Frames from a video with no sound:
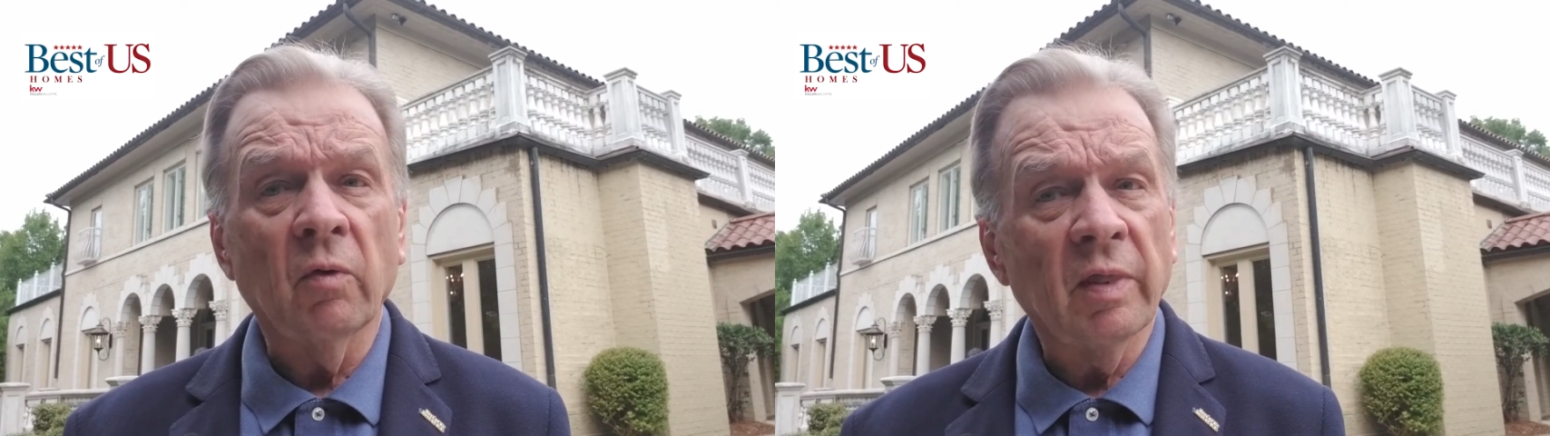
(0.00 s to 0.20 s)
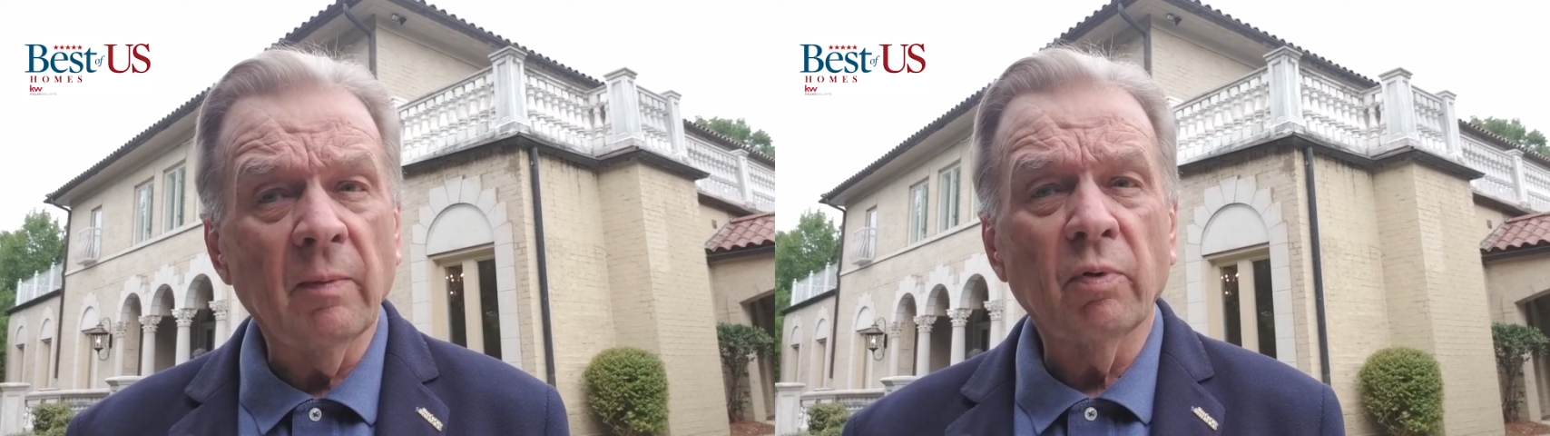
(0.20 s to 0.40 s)

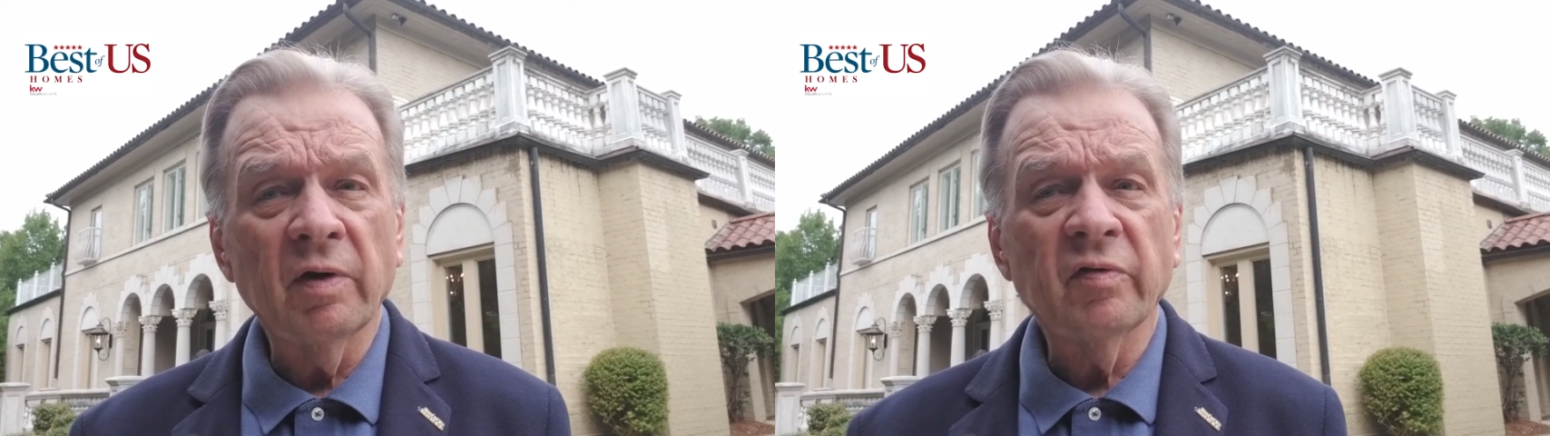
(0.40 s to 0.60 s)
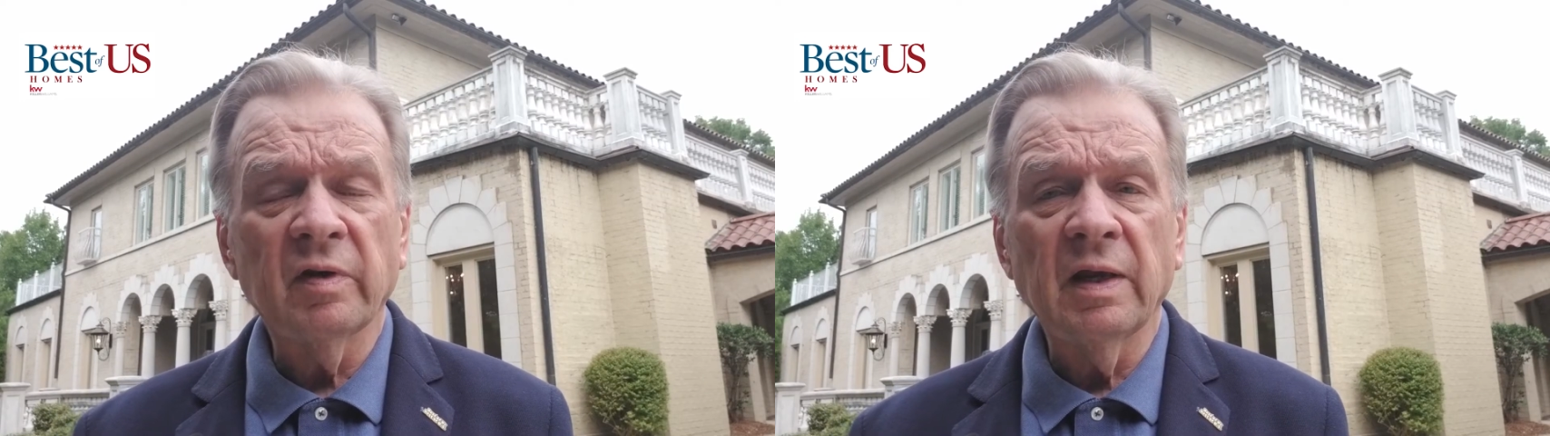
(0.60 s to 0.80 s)
Well, that
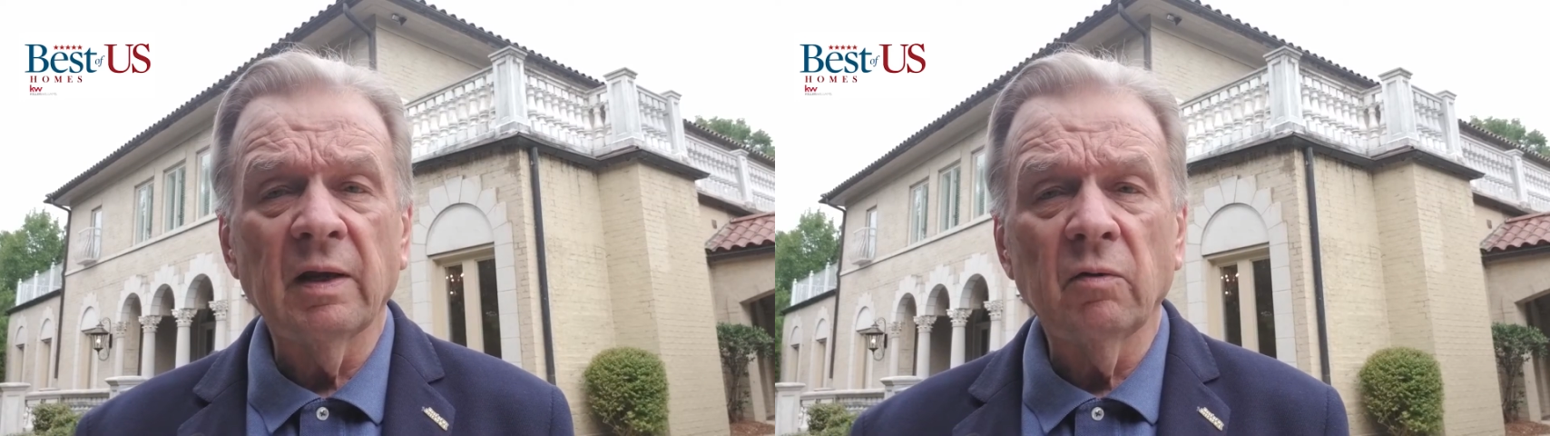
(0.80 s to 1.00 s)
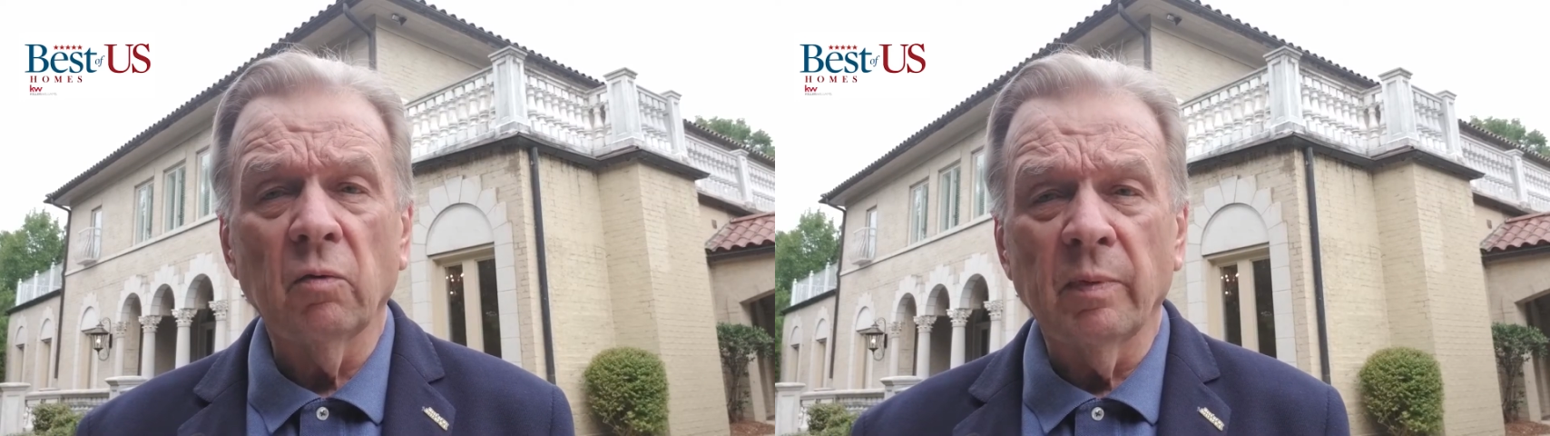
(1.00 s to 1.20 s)
brings it
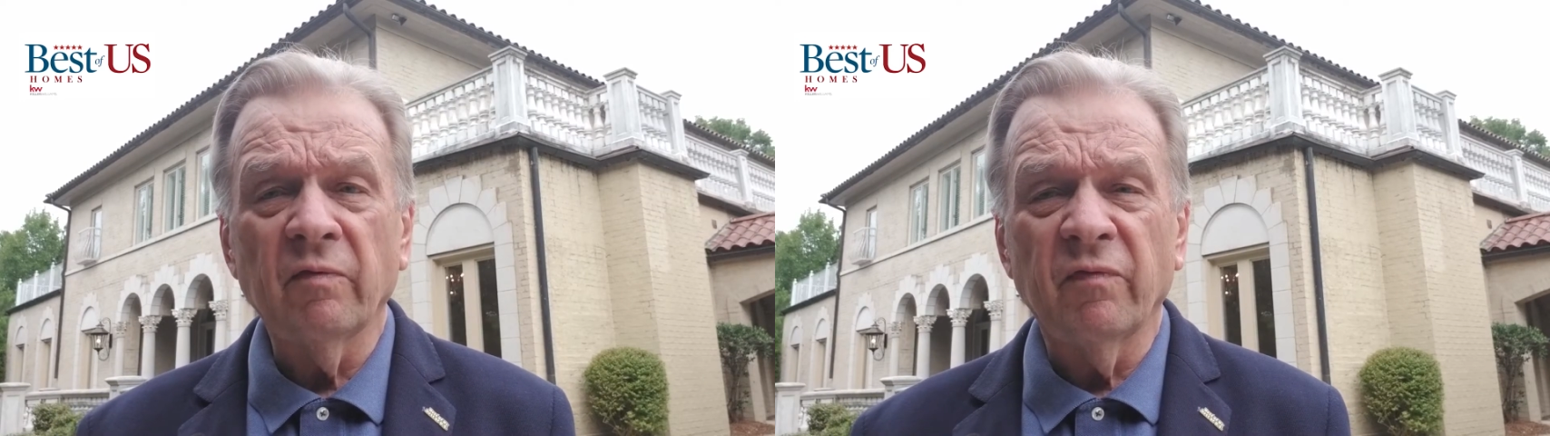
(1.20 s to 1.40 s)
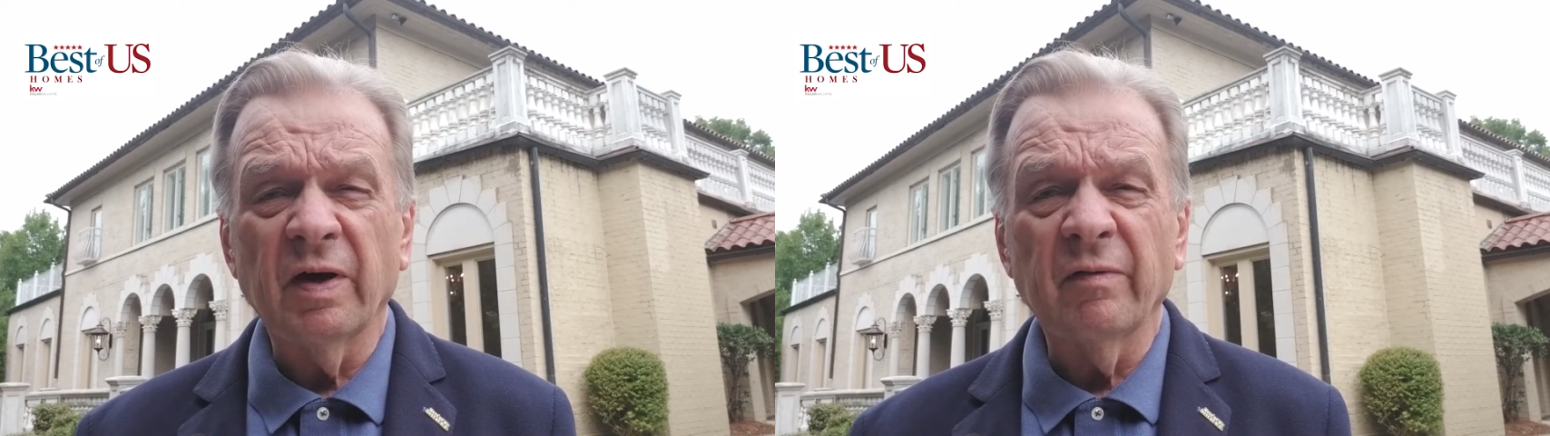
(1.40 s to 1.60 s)
down to
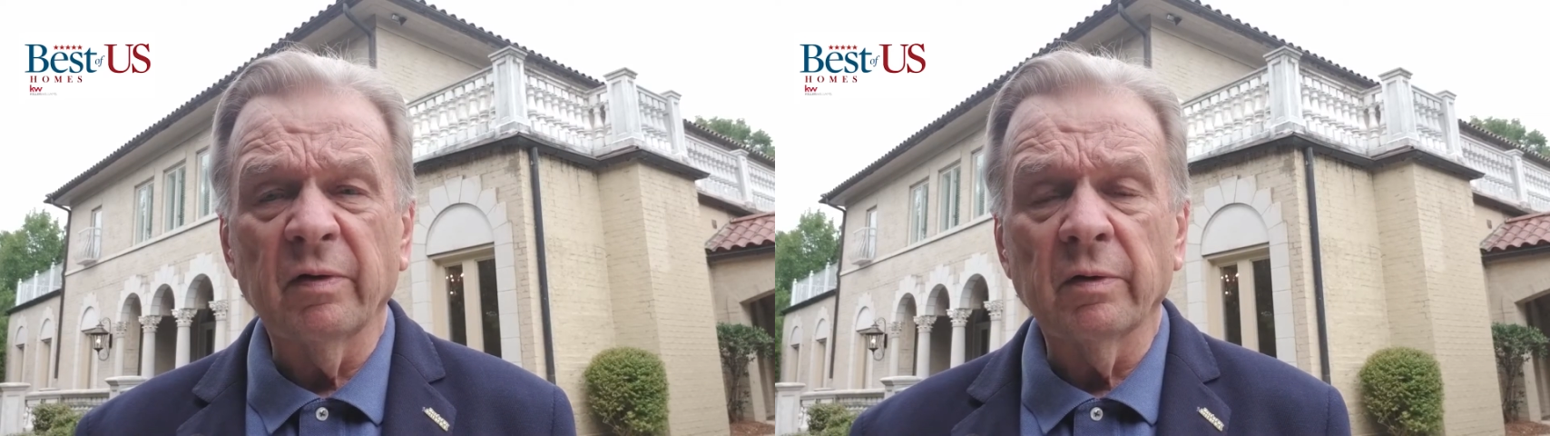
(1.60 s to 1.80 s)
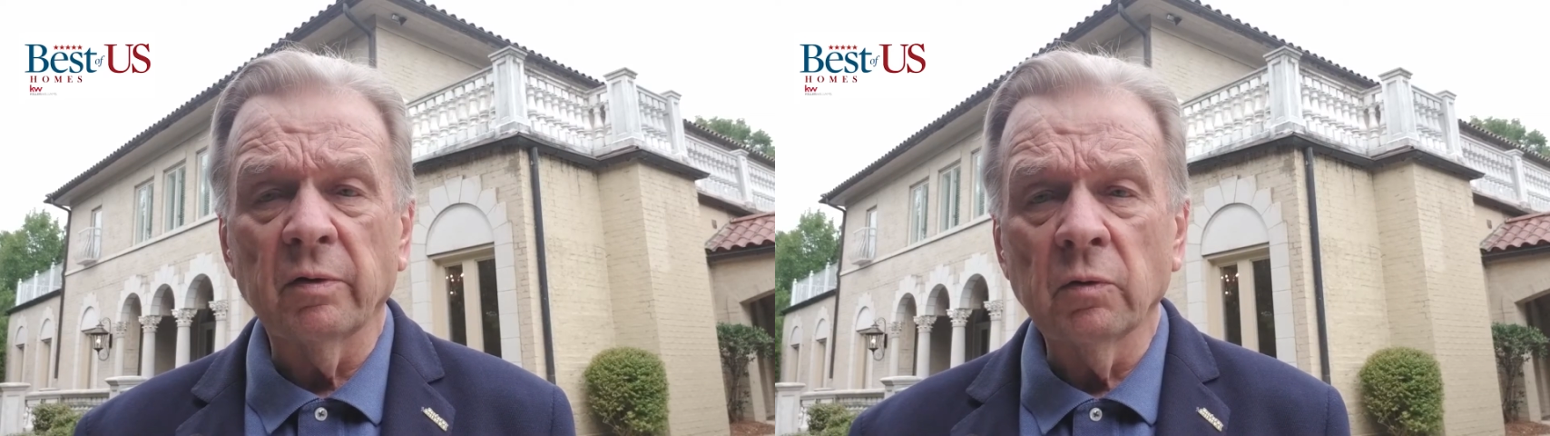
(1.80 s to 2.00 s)
about
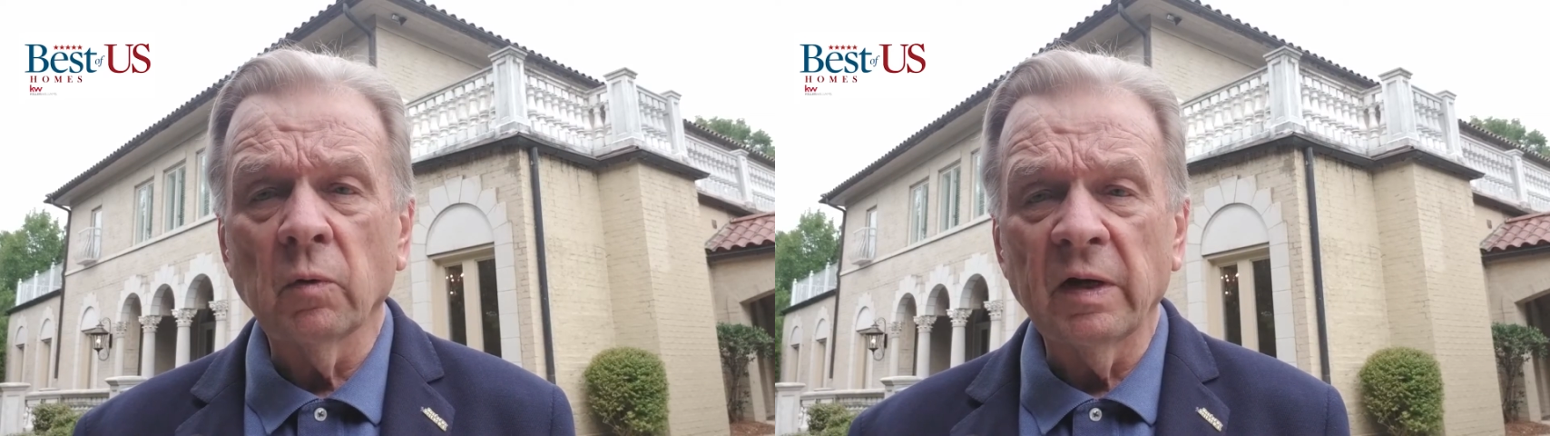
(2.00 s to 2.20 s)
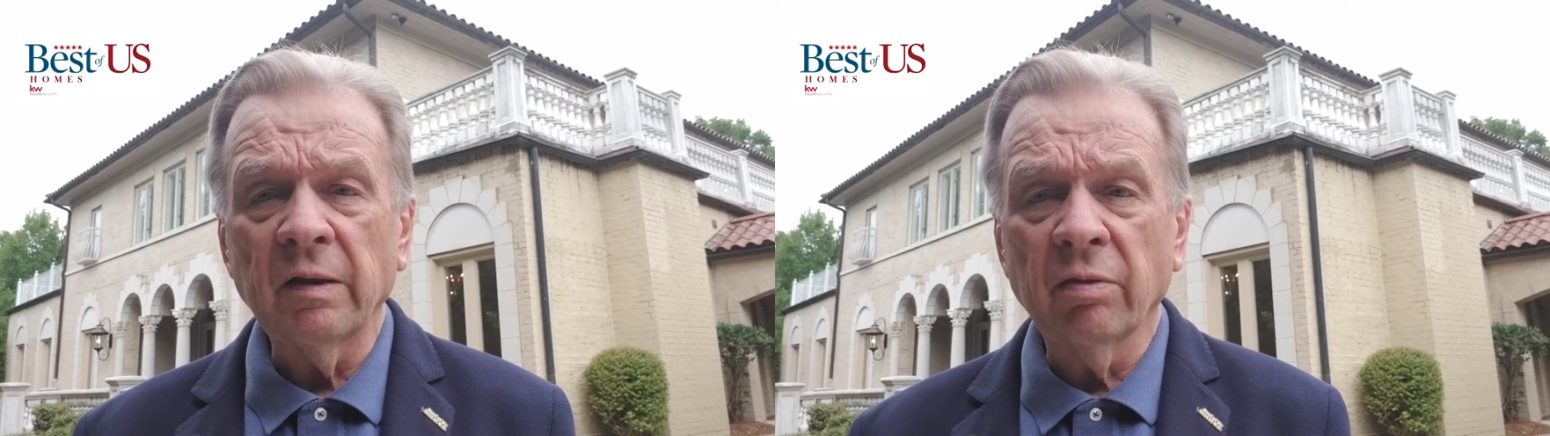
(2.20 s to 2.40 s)

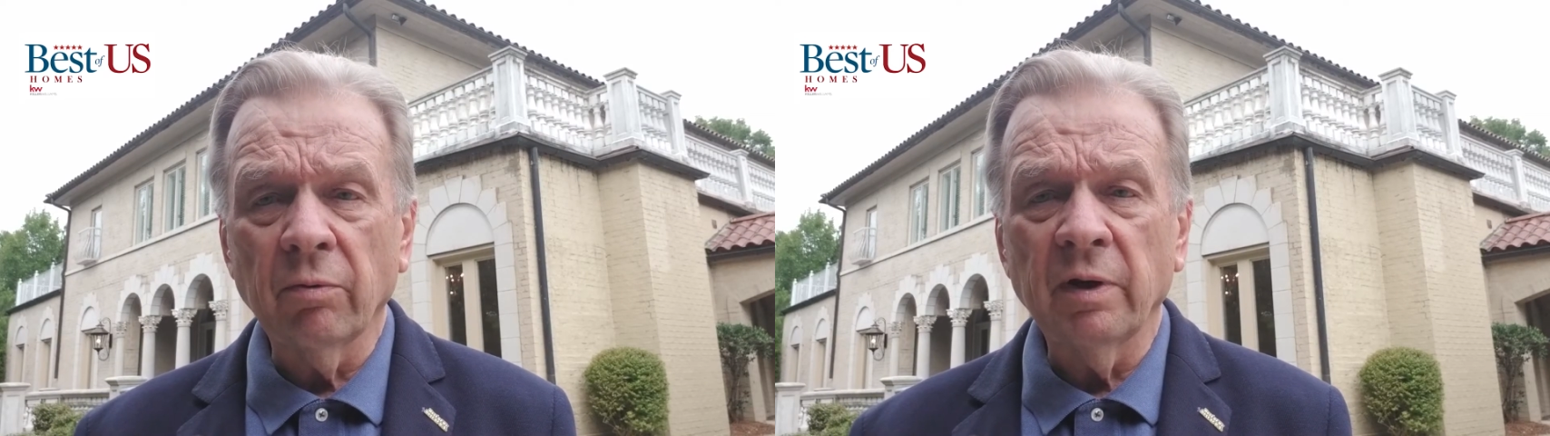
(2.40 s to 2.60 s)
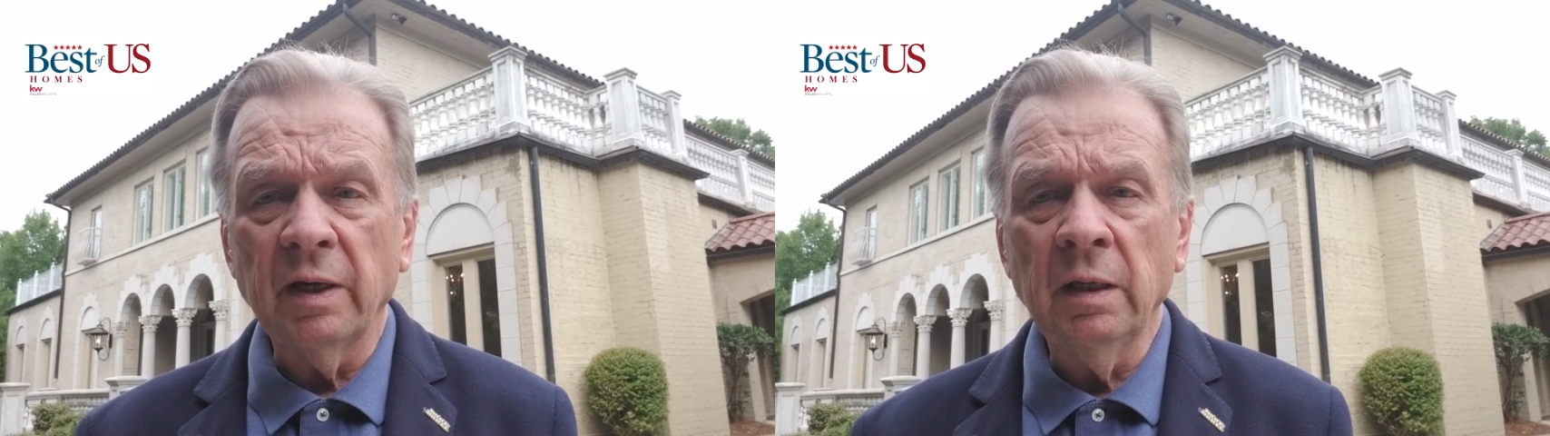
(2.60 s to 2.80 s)
523,